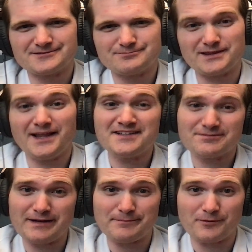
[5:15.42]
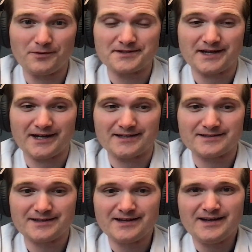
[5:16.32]
But less people this will
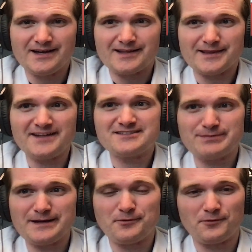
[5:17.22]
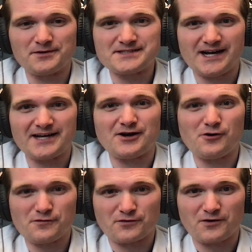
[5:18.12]
die. less people will die
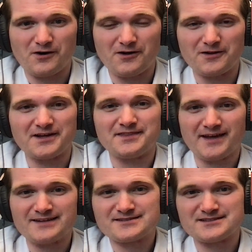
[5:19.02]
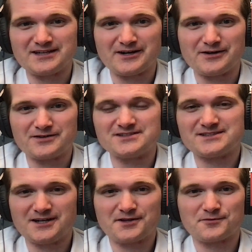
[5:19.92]
overall in that scenario because
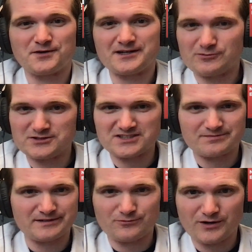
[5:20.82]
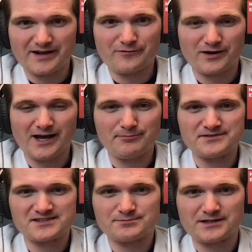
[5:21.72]
the other one, it would just be whatever
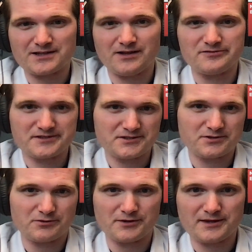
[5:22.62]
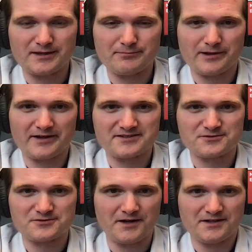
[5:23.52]
happens to be close to you within the blast
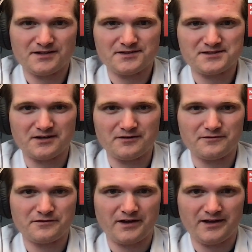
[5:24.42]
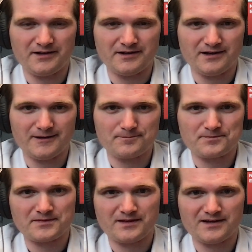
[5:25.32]
radius of an
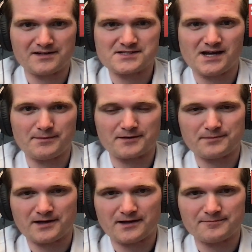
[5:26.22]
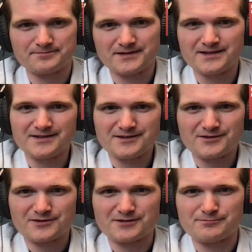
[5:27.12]
um, an atomic bomb
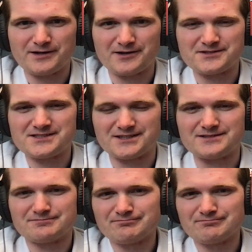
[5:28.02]
compared to